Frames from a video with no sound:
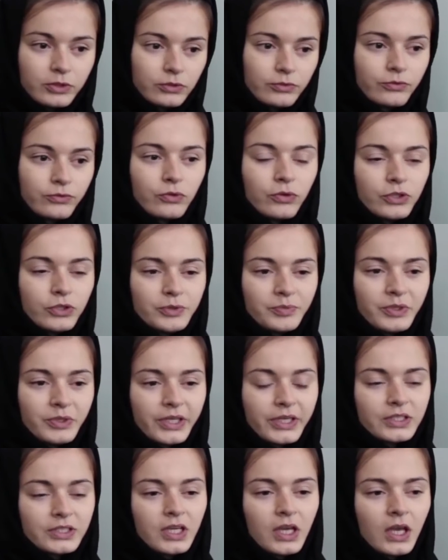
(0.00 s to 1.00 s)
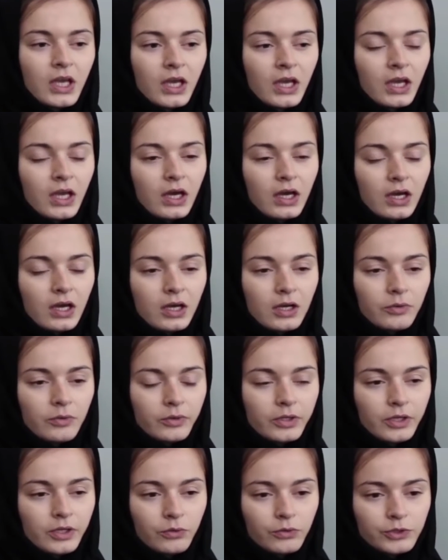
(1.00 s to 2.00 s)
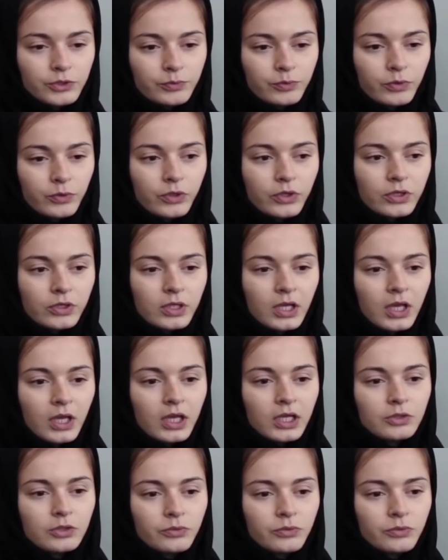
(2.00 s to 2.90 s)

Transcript: But of course, because when I was born,